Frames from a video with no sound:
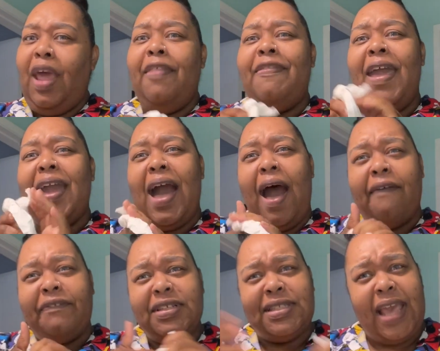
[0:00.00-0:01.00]
they
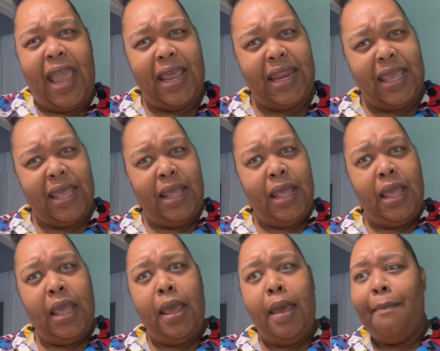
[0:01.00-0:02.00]
confiscated
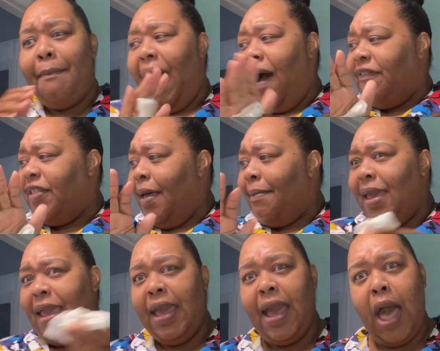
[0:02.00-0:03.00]
my
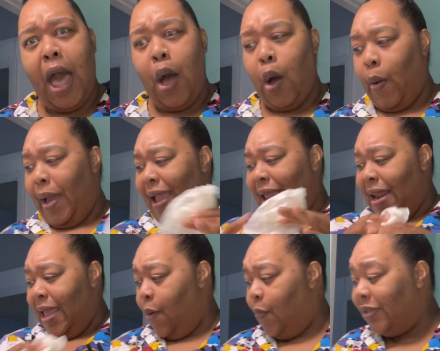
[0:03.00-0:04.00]
flamingo, and
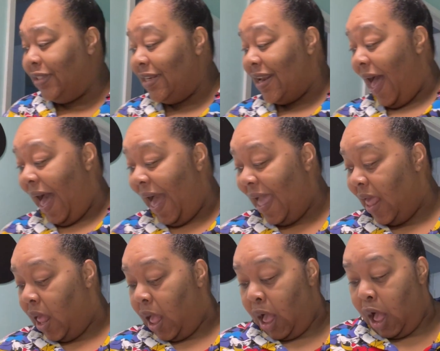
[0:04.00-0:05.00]
it was not
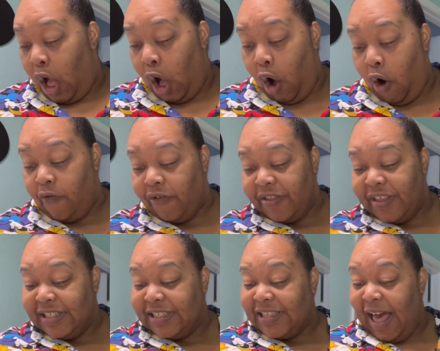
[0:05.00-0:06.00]
over
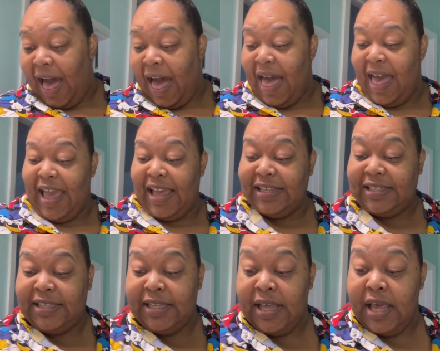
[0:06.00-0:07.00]
the
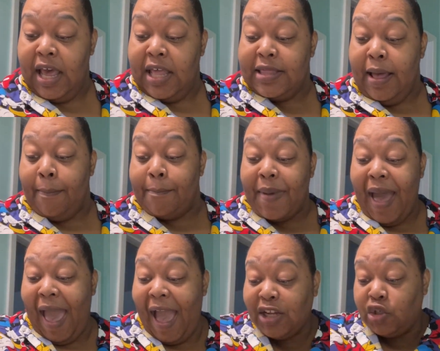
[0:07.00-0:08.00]
size. The
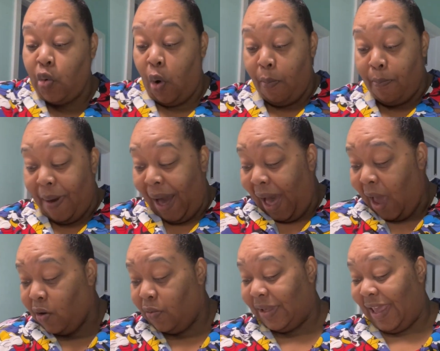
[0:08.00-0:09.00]
actual
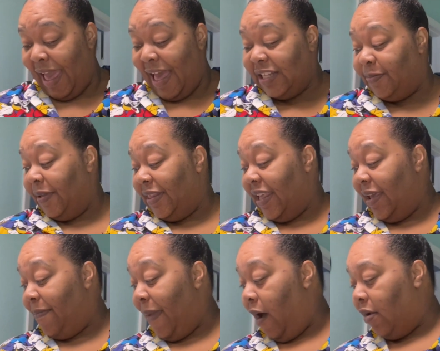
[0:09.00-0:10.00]
bottle, yes, but the
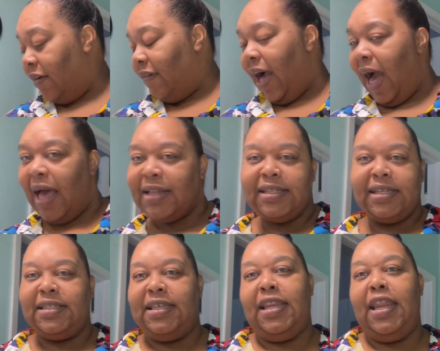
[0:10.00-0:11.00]
amount of
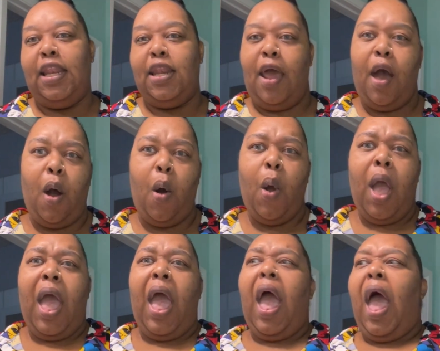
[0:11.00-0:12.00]
contents in it, no.
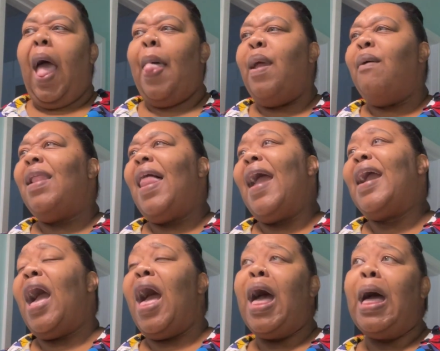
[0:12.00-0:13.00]
And they were
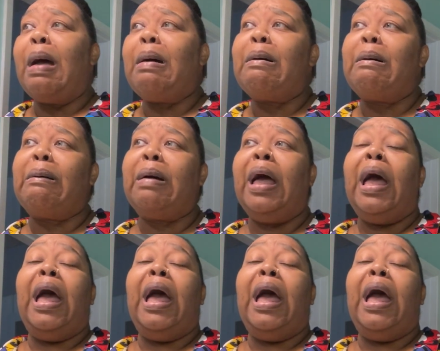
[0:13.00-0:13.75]
like, oh,